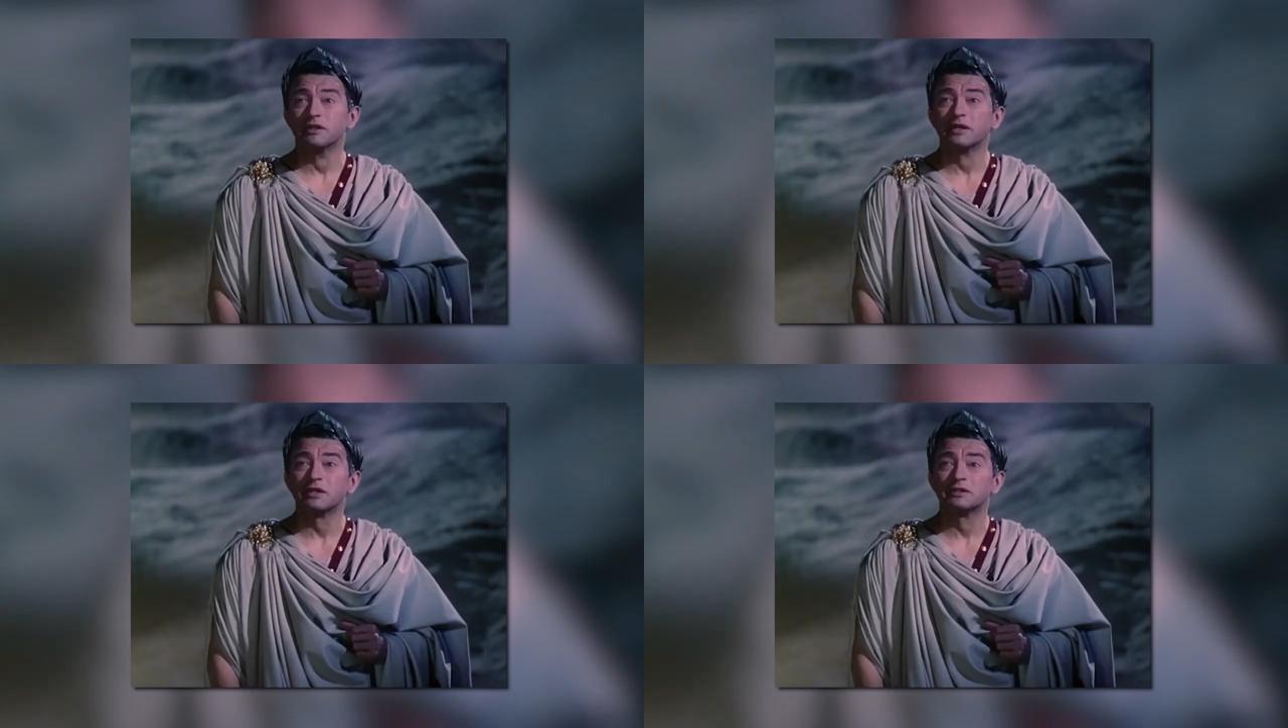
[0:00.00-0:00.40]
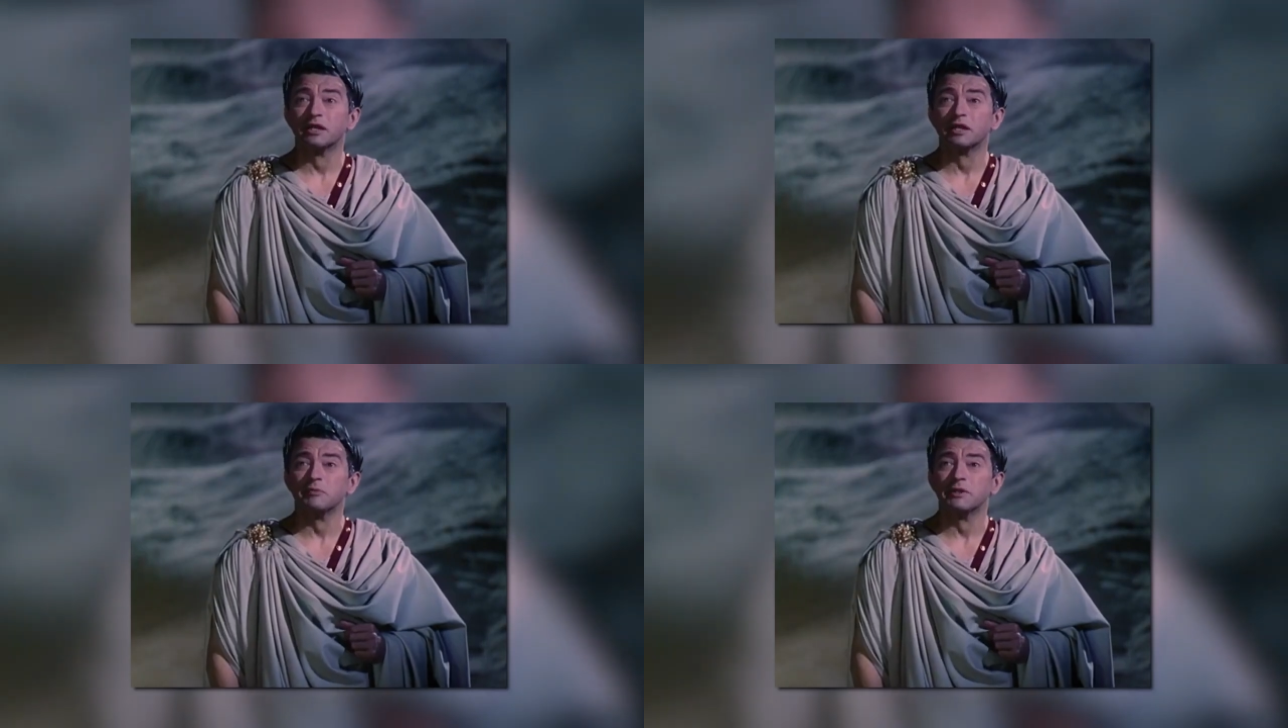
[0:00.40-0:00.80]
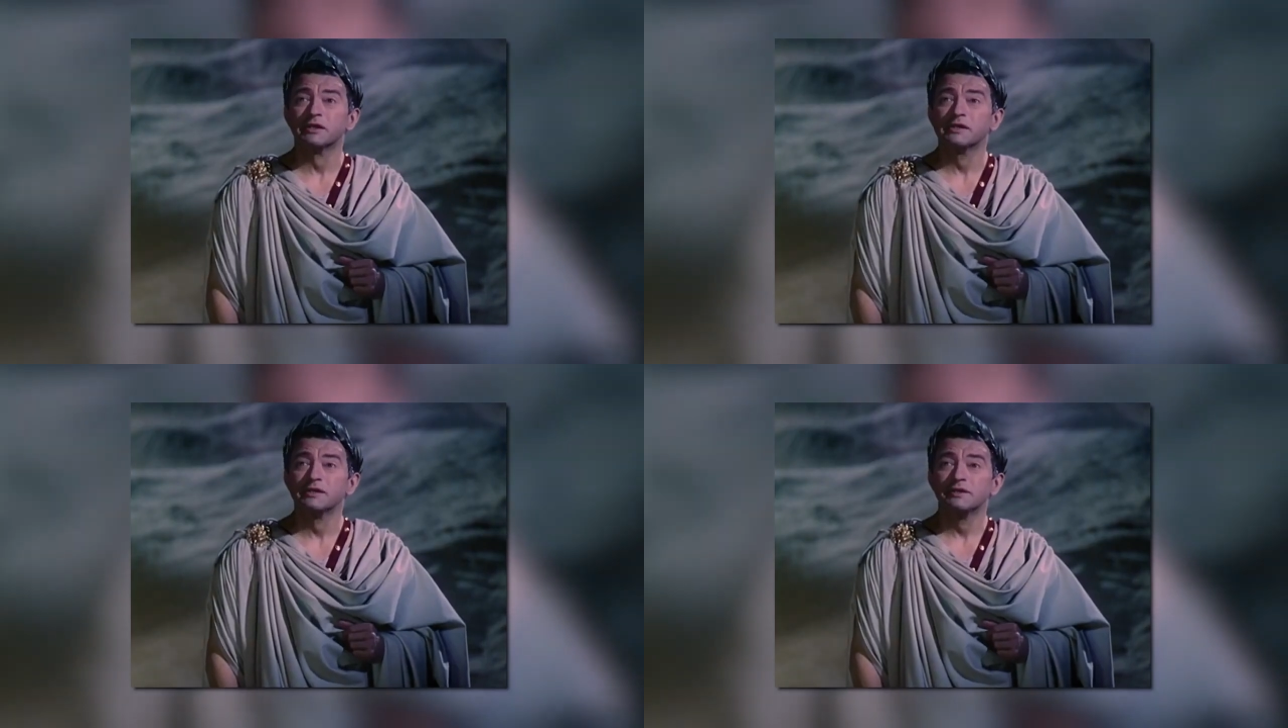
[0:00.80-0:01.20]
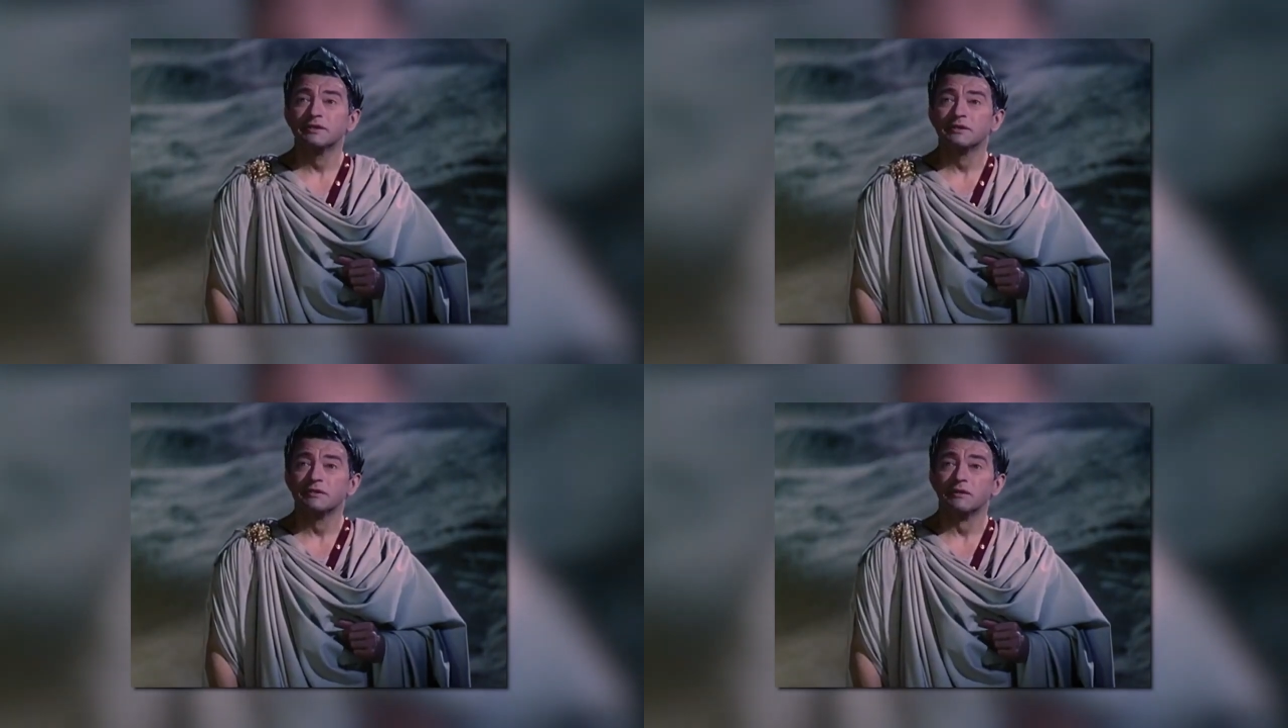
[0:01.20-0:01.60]
and his sister asking
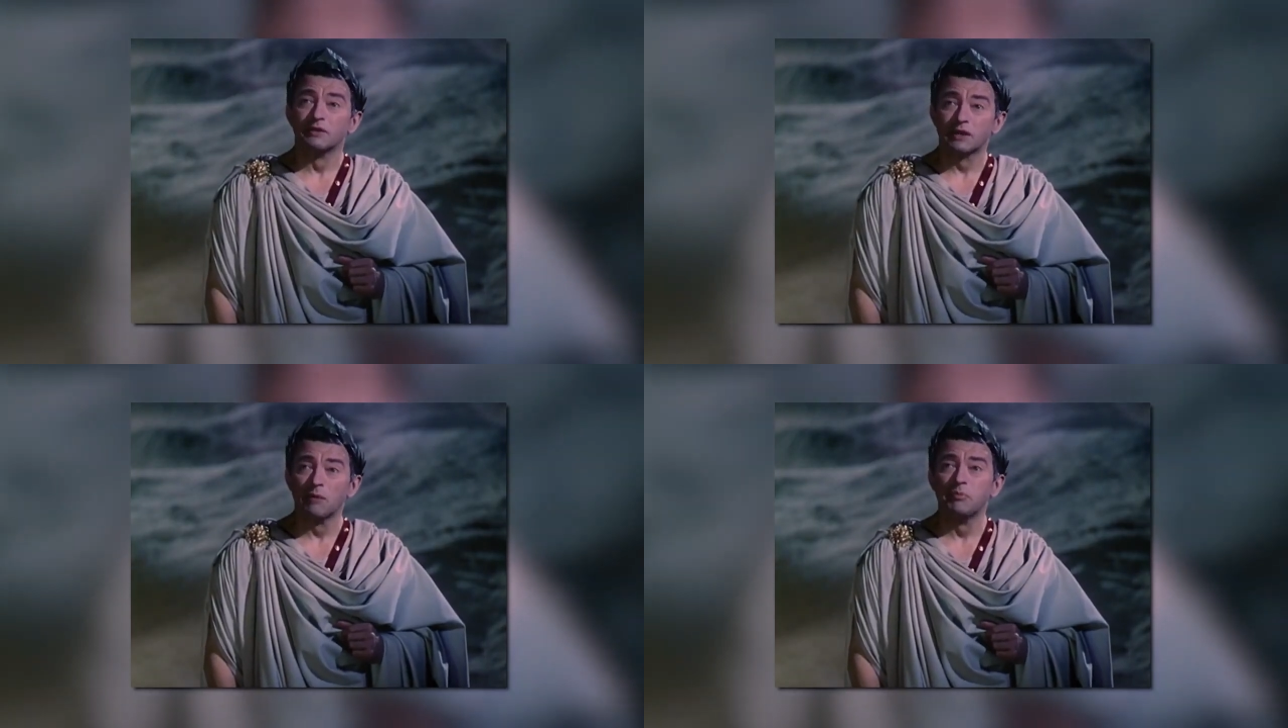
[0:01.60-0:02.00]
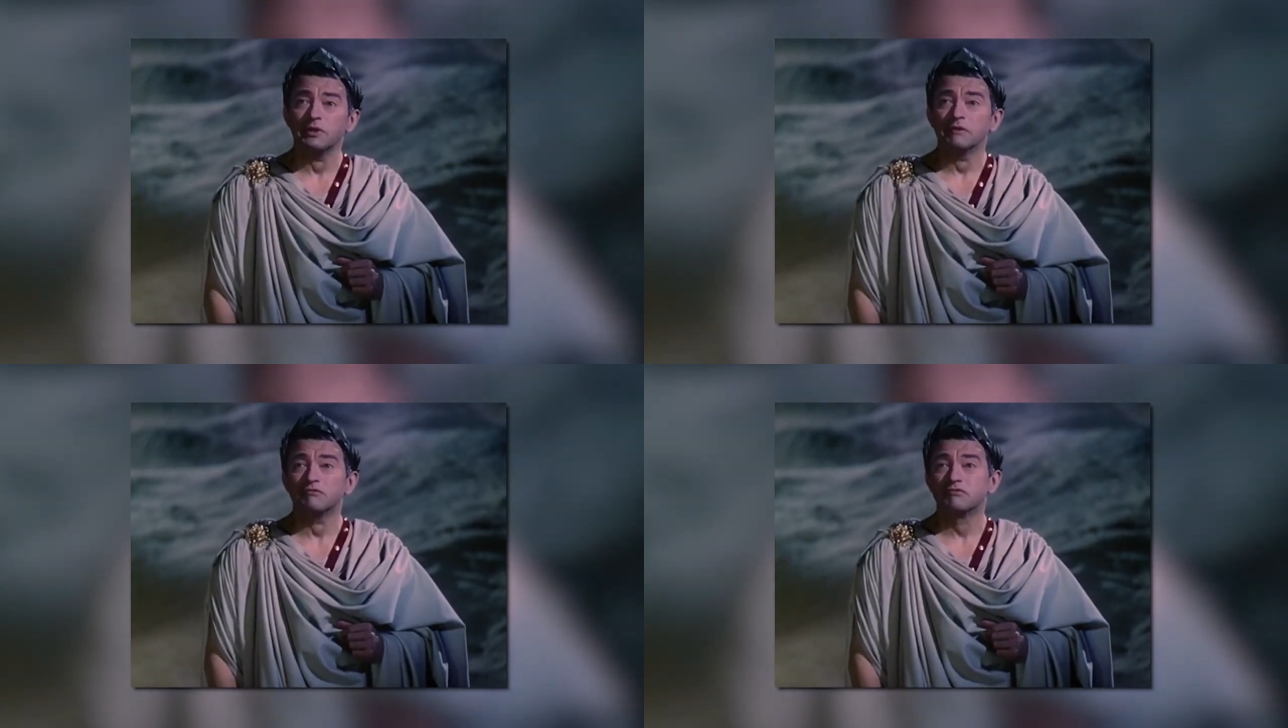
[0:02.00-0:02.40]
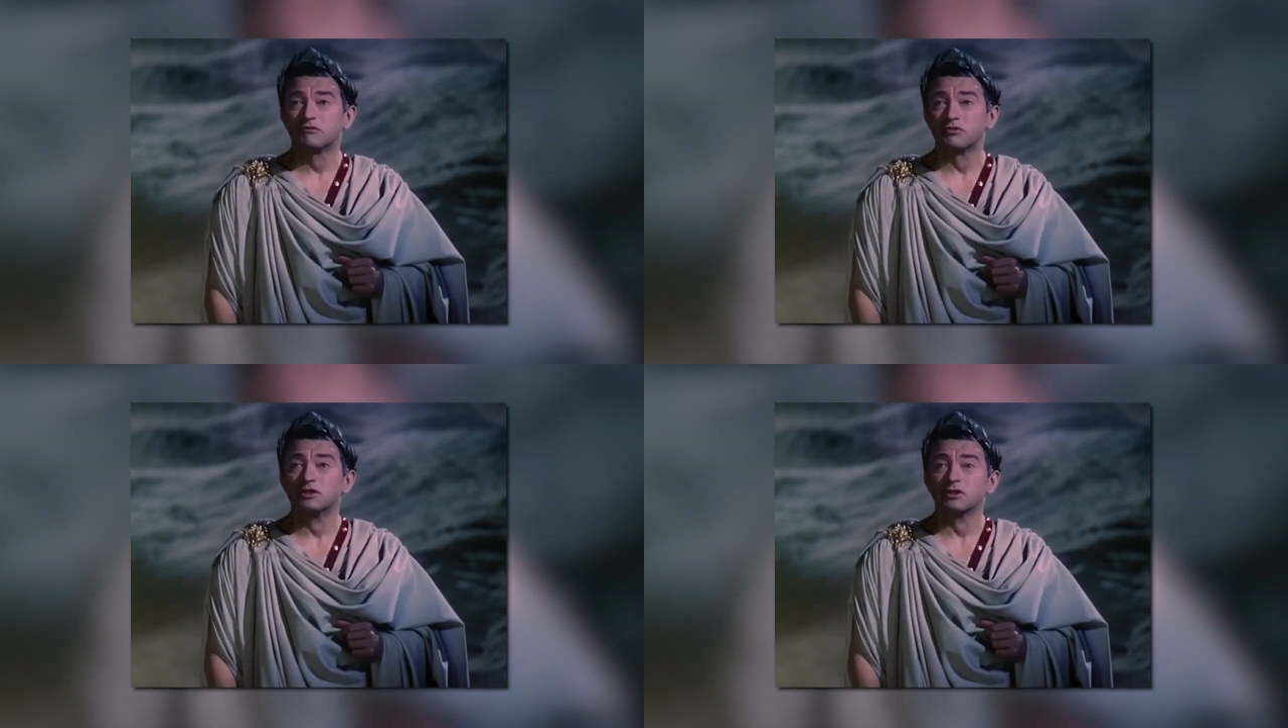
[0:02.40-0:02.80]
Julius Caesar for a helping